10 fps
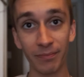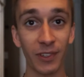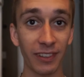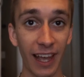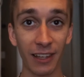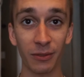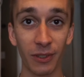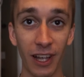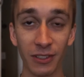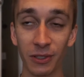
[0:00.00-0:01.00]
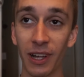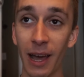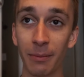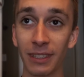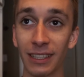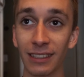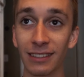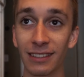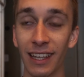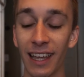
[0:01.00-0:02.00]
just astrological
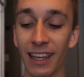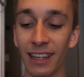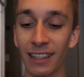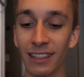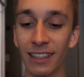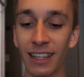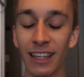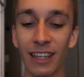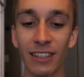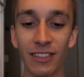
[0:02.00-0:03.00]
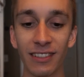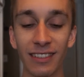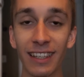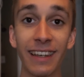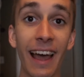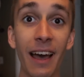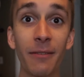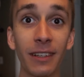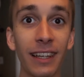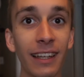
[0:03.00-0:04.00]
happenings, and just sit and
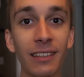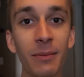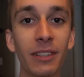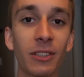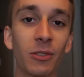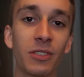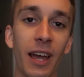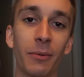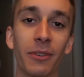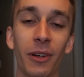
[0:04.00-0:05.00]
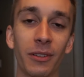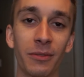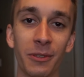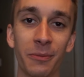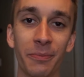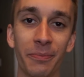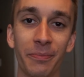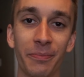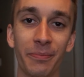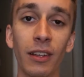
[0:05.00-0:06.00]
have an intimate little chat with all of you.
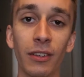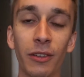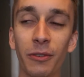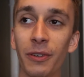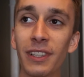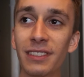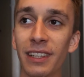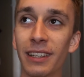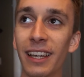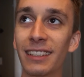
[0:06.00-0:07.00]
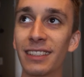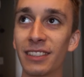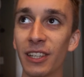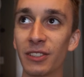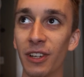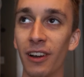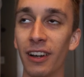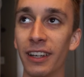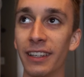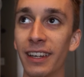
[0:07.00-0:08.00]
So first, I'd like to touch
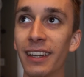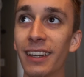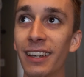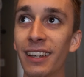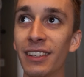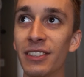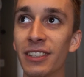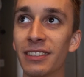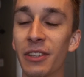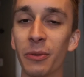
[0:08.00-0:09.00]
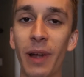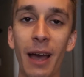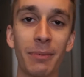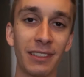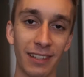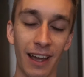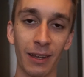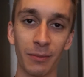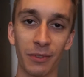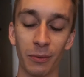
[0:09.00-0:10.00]
on just the rapid
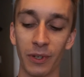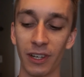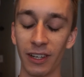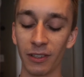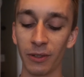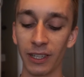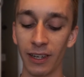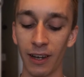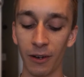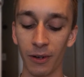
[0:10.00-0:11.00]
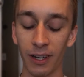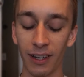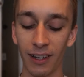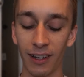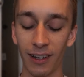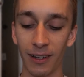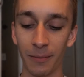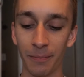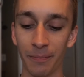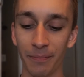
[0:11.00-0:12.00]
times we are in right
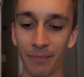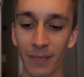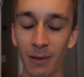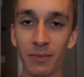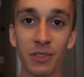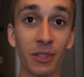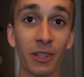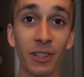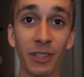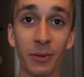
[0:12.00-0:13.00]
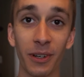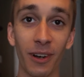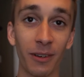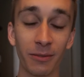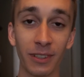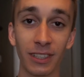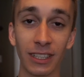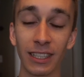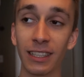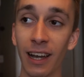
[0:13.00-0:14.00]
now. I'm sure you are all
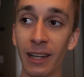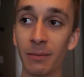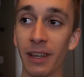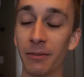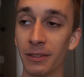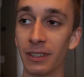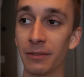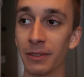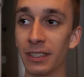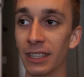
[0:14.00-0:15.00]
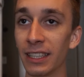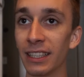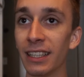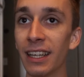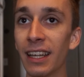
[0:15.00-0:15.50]
feeling it. I am definitely feeling it.